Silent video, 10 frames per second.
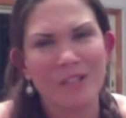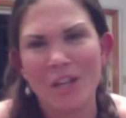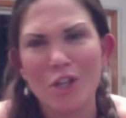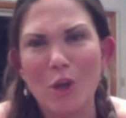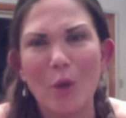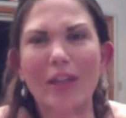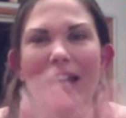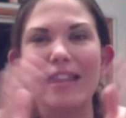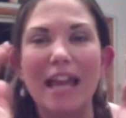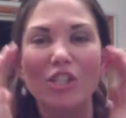Totally. Like,
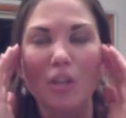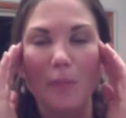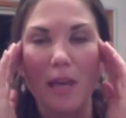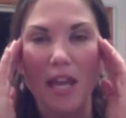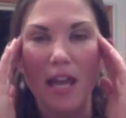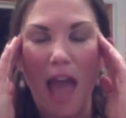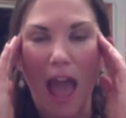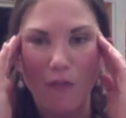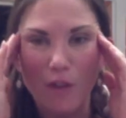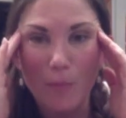they should be,
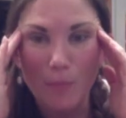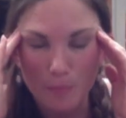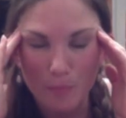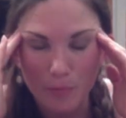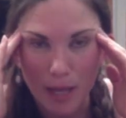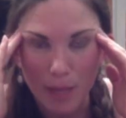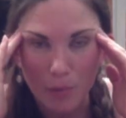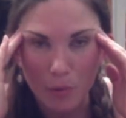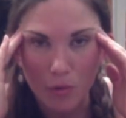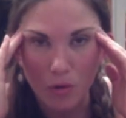every like
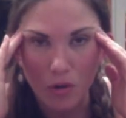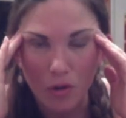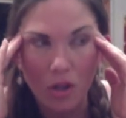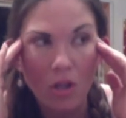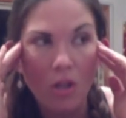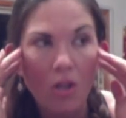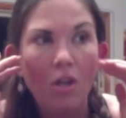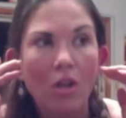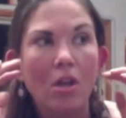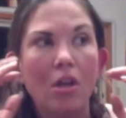pool
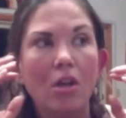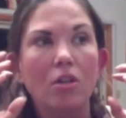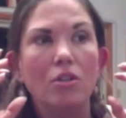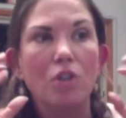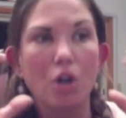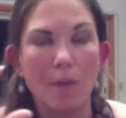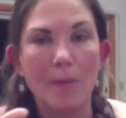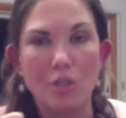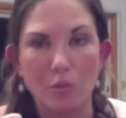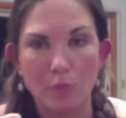tournament
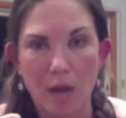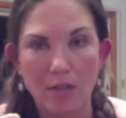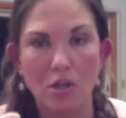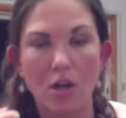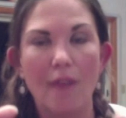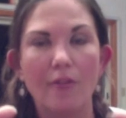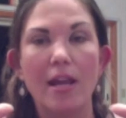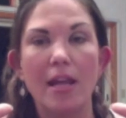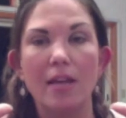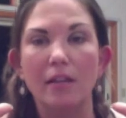director,
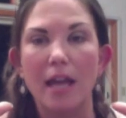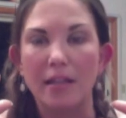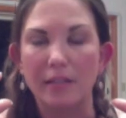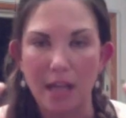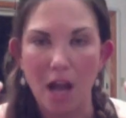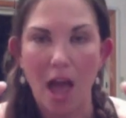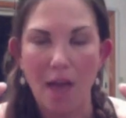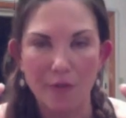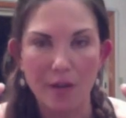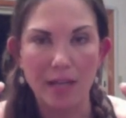every
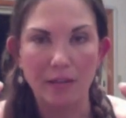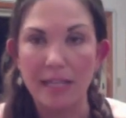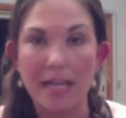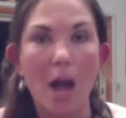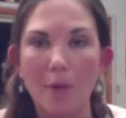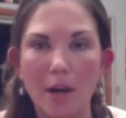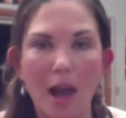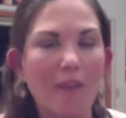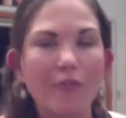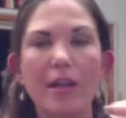league operator,
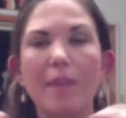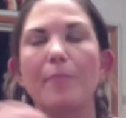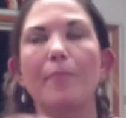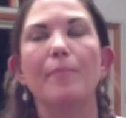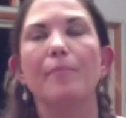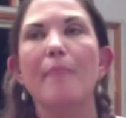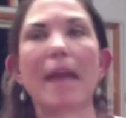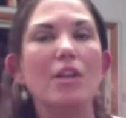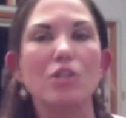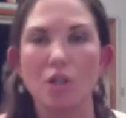every
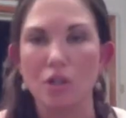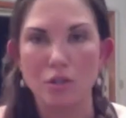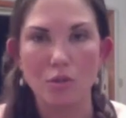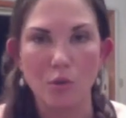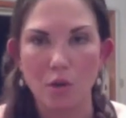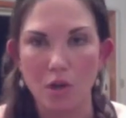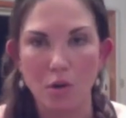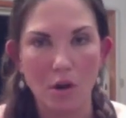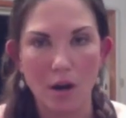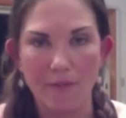major tour
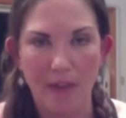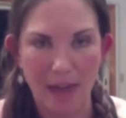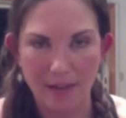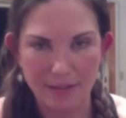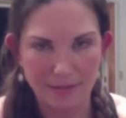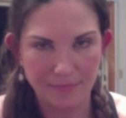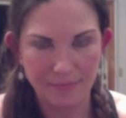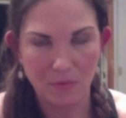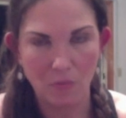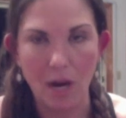or event,
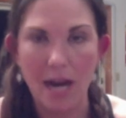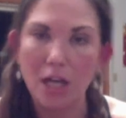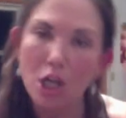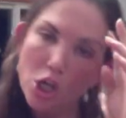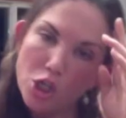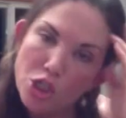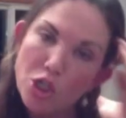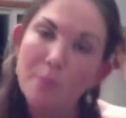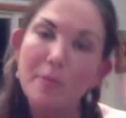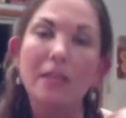right,
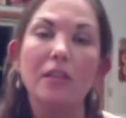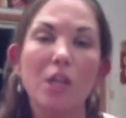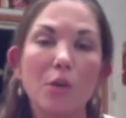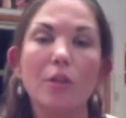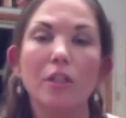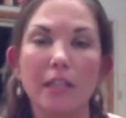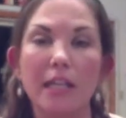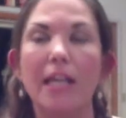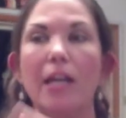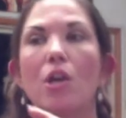should be literally